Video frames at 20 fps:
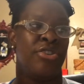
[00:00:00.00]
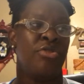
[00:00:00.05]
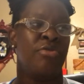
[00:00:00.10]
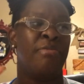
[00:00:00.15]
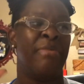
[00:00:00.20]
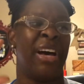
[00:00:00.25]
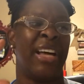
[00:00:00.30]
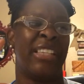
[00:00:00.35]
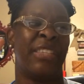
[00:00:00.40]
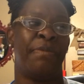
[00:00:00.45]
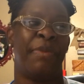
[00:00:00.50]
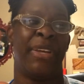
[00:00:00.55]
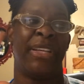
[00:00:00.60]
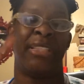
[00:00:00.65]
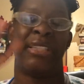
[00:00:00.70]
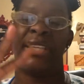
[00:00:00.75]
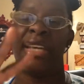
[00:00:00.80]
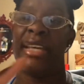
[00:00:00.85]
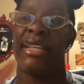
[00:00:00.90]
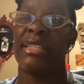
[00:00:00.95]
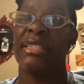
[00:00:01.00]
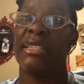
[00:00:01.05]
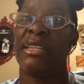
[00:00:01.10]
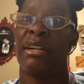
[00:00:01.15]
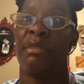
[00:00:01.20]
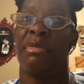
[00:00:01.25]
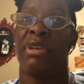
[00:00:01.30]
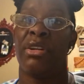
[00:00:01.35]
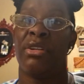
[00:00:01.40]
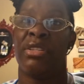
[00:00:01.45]
You must be
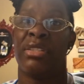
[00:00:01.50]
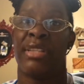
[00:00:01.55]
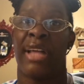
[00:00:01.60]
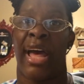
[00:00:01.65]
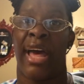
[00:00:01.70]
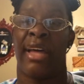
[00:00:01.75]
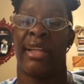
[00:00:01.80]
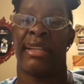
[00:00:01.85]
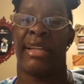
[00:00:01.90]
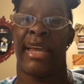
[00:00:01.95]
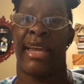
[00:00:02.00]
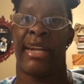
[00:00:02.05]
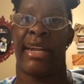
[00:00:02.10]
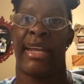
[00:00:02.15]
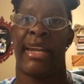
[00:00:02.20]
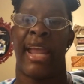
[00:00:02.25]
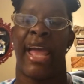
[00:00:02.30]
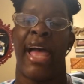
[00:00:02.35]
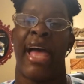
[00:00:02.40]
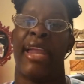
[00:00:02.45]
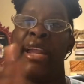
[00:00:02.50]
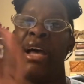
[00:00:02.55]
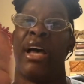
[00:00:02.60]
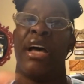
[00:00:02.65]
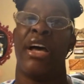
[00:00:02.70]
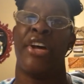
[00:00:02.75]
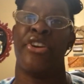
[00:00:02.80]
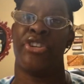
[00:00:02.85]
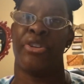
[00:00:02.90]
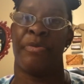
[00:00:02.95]
10 centimeters dilated
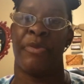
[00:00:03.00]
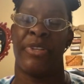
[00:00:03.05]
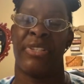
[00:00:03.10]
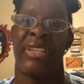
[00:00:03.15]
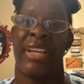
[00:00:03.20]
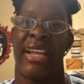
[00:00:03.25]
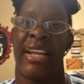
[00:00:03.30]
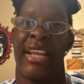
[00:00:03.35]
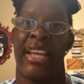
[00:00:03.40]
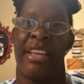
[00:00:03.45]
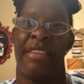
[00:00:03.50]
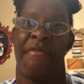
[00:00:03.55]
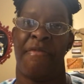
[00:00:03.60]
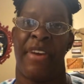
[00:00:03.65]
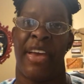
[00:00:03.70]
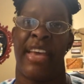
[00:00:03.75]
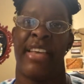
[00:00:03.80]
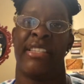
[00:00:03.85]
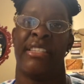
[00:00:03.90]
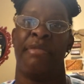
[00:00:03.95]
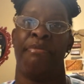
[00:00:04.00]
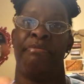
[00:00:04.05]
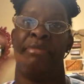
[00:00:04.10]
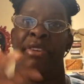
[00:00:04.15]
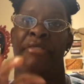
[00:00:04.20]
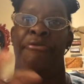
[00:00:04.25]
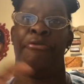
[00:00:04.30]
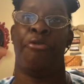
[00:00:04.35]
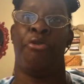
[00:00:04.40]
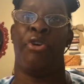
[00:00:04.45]
and 100%
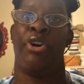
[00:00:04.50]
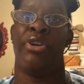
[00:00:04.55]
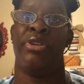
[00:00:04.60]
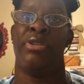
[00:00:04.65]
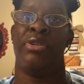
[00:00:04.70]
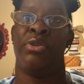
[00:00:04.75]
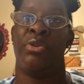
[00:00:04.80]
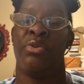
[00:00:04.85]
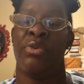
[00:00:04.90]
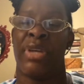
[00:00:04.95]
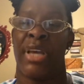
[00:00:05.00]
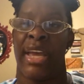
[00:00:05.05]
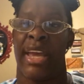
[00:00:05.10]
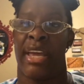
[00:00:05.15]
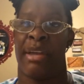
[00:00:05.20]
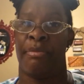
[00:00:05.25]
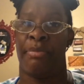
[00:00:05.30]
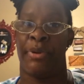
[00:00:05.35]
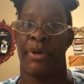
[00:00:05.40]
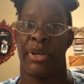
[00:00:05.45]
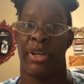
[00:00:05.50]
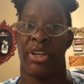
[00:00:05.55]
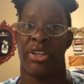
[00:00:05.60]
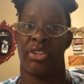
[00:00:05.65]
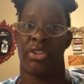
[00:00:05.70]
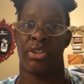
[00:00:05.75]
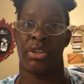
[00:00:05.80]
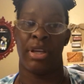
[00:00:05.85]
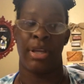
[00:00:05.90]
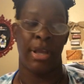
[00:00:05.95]
effaced before you can
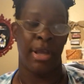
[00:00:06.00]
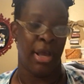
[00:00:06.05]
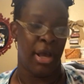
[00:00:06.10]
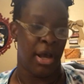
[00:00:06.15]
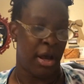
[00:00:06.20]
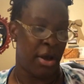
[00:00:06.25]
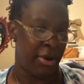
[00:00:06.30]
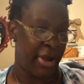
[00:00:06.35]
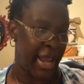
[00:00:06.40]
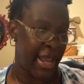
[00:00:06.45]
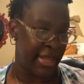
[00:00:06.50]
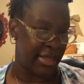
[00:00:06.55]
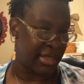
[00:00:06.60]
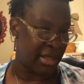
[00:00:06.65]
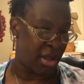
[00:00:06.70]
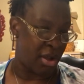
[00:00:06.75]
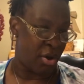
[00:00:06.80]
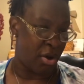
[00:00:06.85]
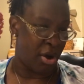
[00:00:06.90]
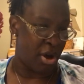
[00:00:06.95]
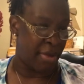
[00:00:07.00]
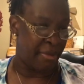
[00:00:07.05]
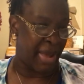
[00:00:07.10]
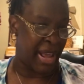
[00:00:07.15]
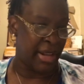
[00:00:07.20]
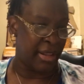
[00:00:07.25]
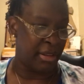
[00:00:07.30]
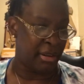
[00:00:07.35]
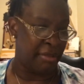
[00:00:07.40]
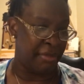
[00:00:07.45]
push. Okay, so
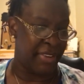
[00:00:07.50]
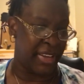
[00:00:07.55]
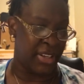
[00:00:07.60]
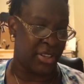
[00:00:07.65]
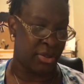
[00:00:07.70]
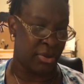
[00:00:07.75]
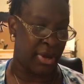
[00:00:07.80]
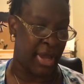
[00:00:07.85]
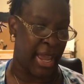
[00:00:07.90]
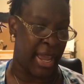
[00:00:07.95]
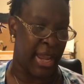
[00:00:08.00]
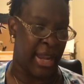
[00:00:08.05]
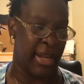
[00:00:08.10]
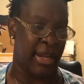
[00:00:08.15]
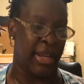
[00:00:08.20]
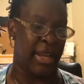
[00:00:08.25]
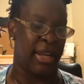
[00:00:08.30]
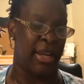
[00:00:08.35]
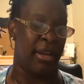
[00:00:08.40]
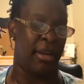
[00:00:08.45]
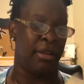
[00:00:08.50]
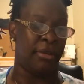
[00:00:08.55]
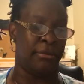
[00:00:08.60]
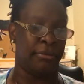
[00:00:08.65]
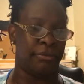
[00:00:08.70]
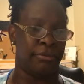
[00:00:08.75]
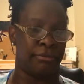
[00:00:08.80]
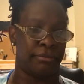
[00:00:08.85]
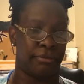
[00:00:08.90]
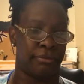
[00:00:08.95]
on my little visual aid
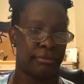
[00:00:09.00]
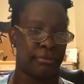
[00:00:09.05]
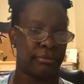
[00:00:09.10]
here,